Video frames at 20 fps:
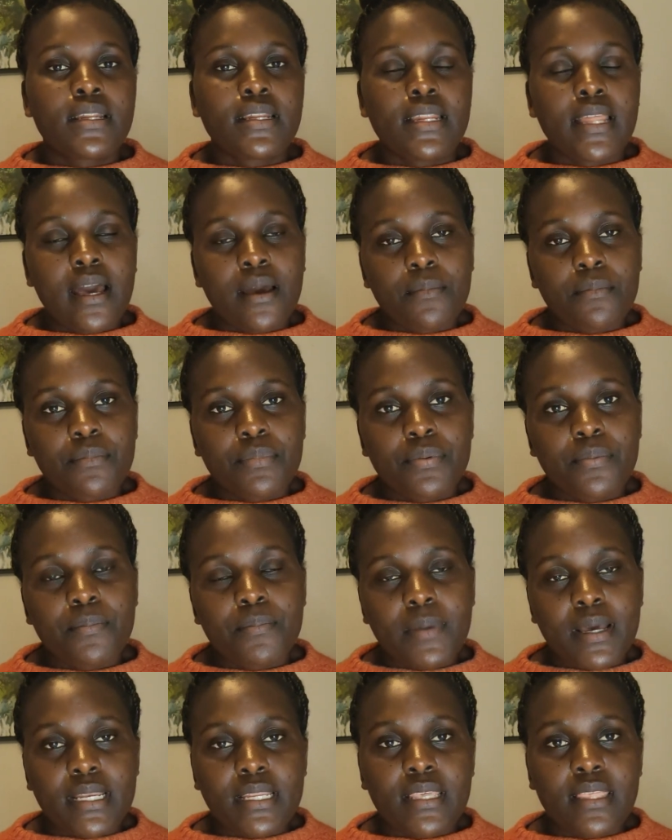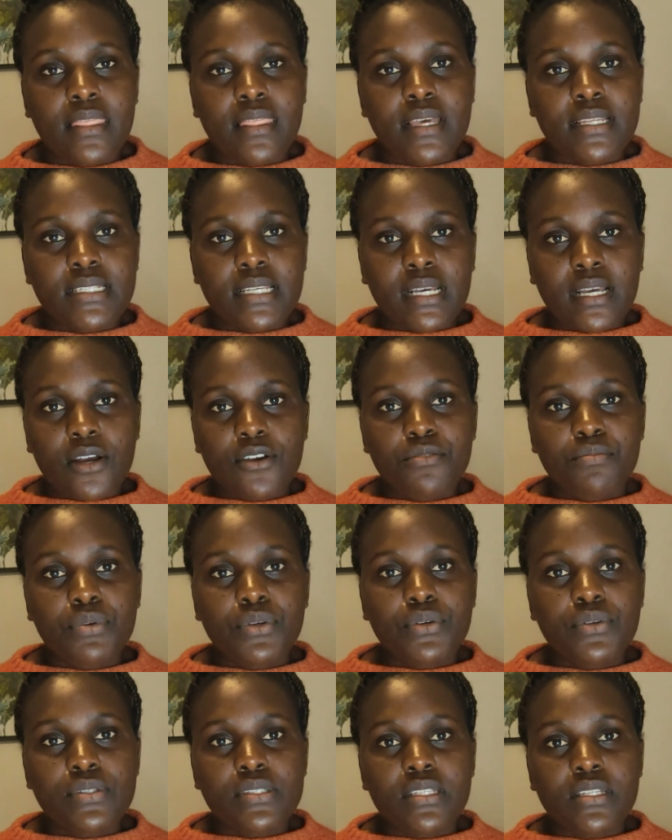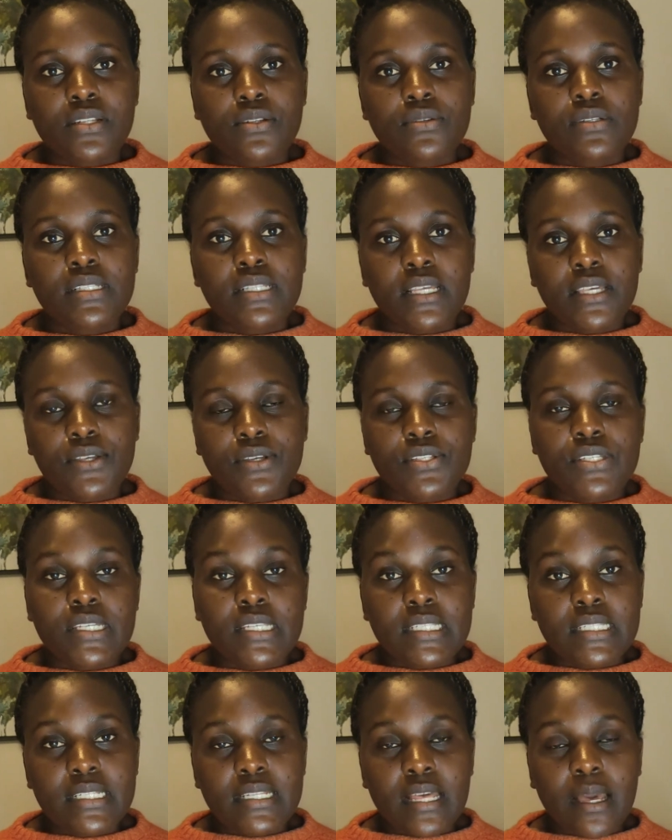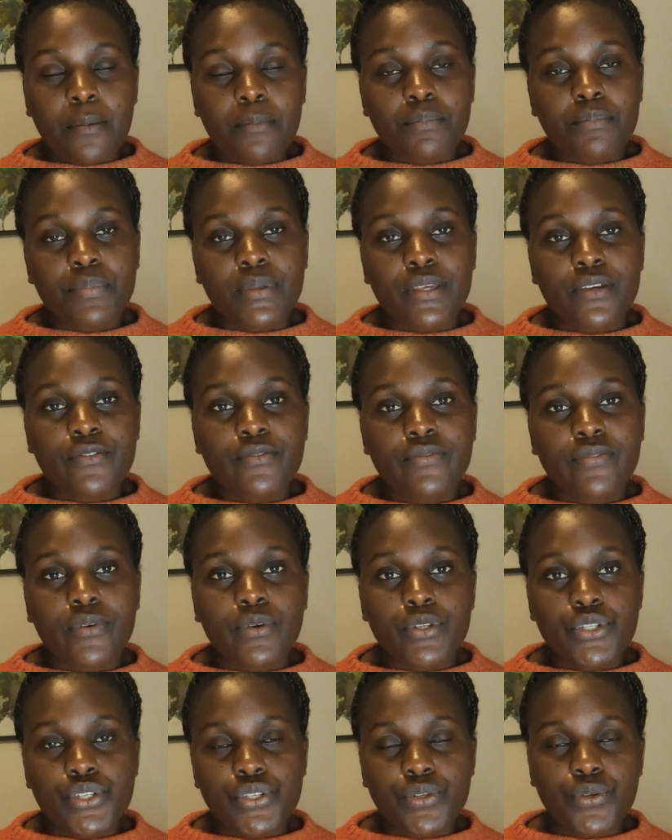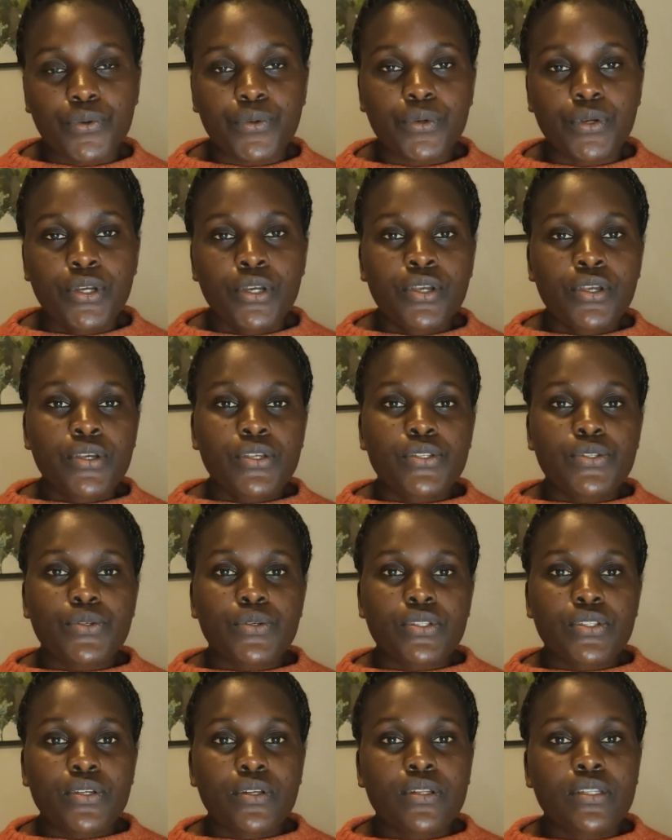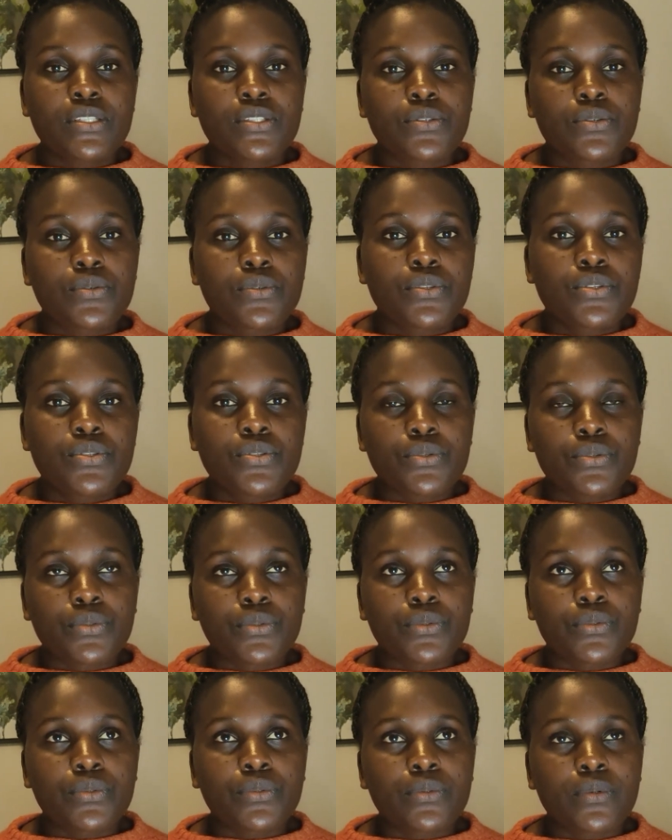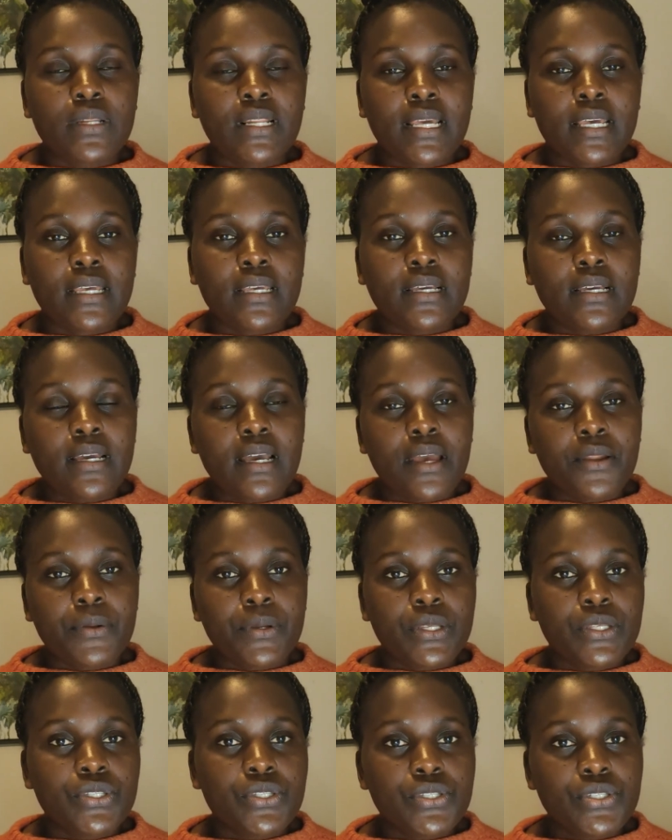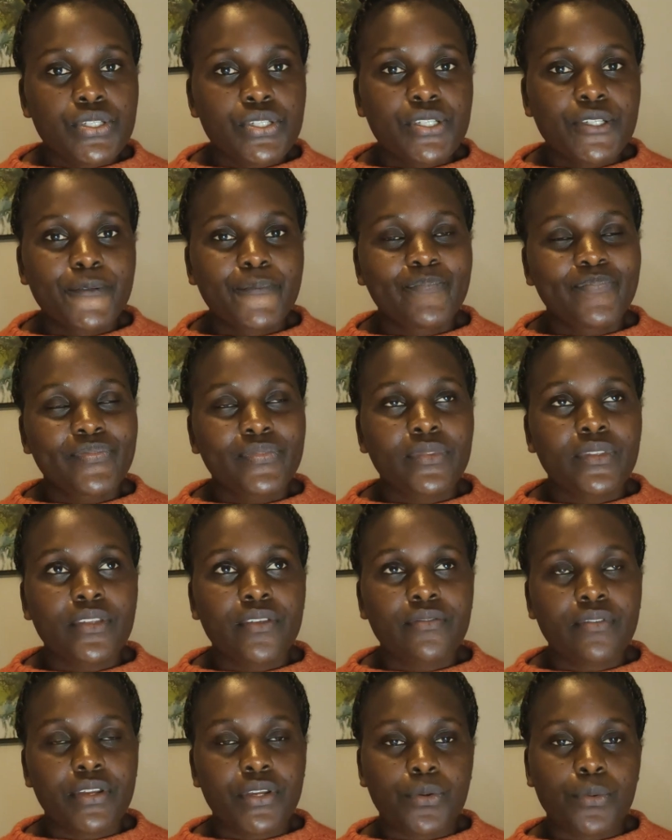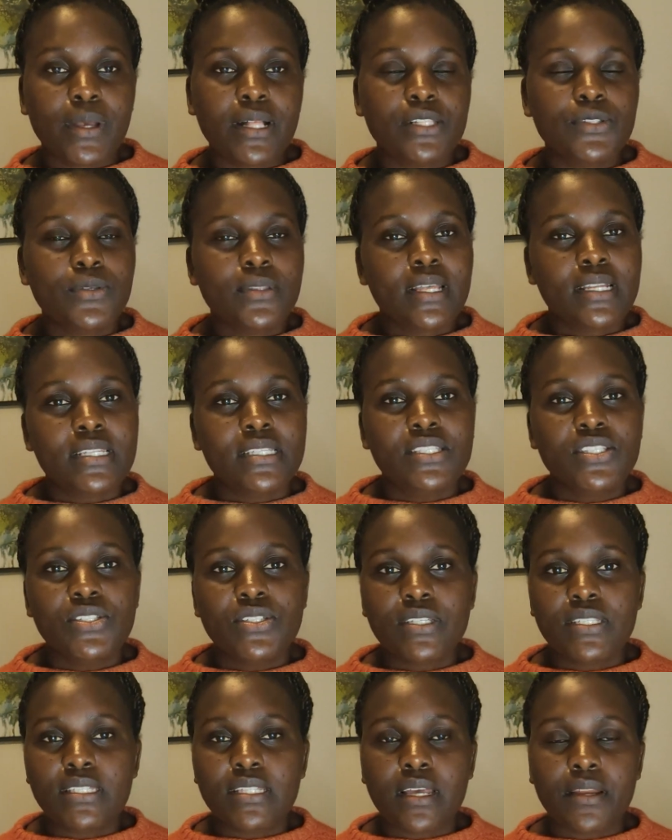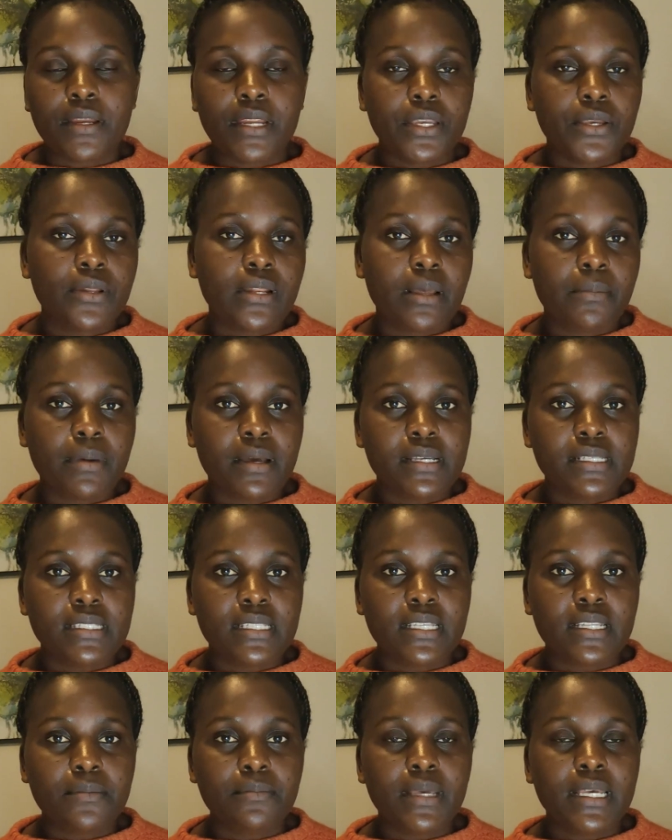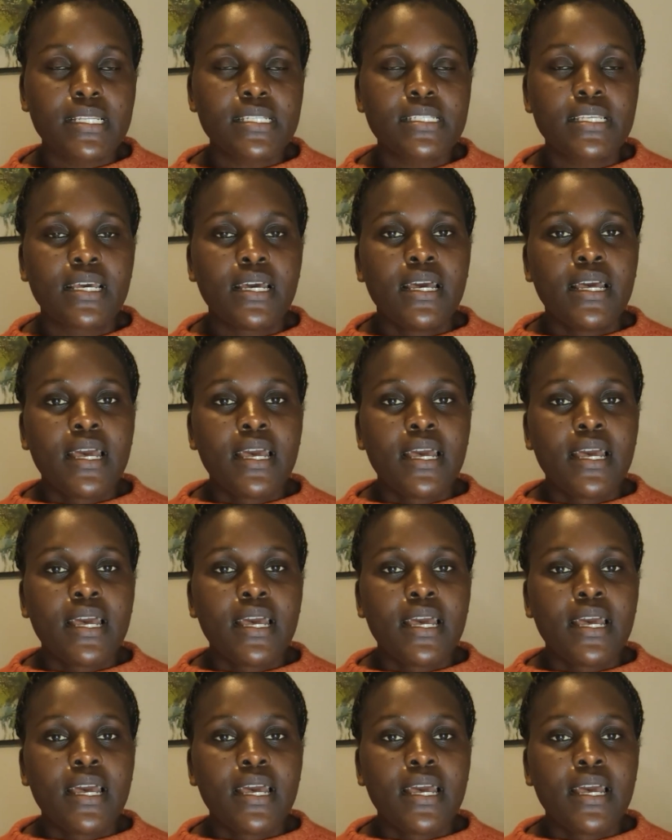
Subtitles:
dump money in that account because it looks like you're just dumping for show. So it's always good to arrange very well so that it's just a regular bank statement.